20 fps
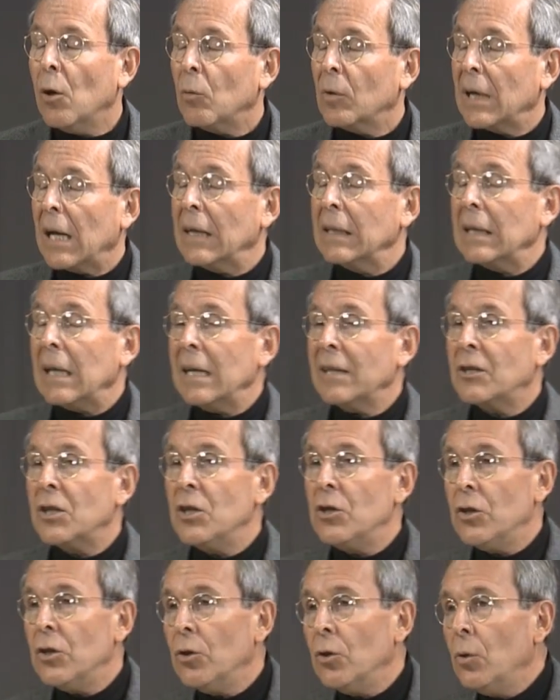What I'd like
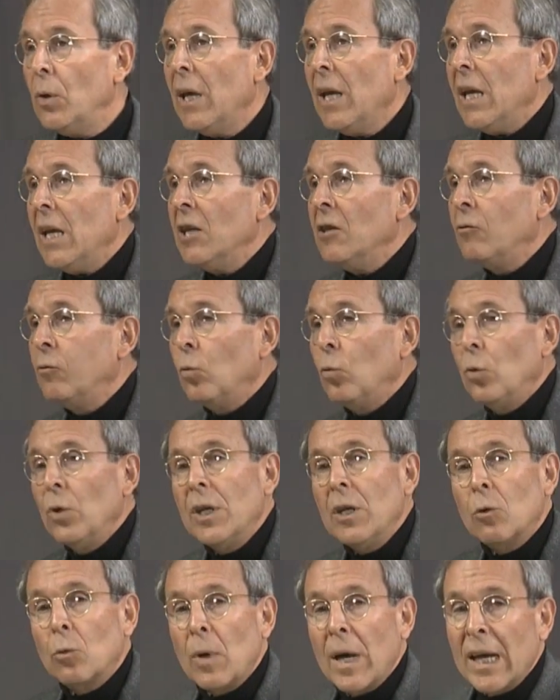to do is
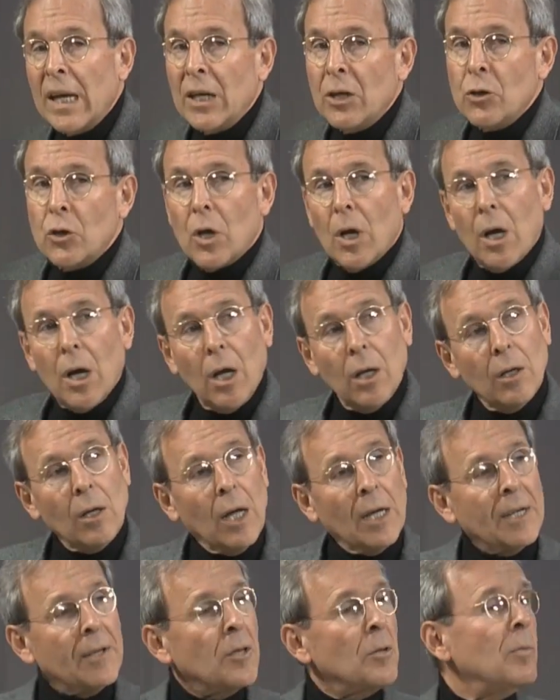rearrange a
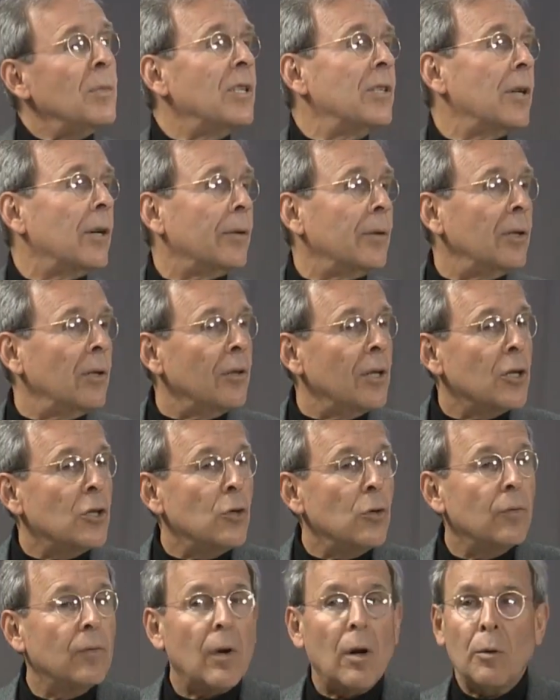lot of the material
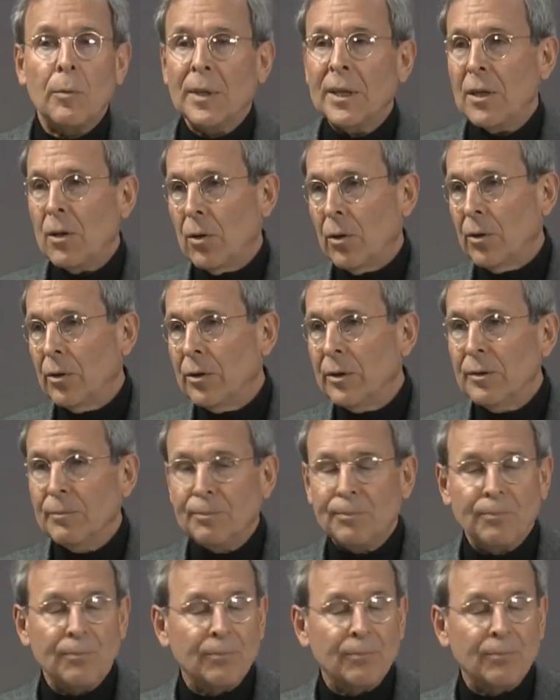that you've already heard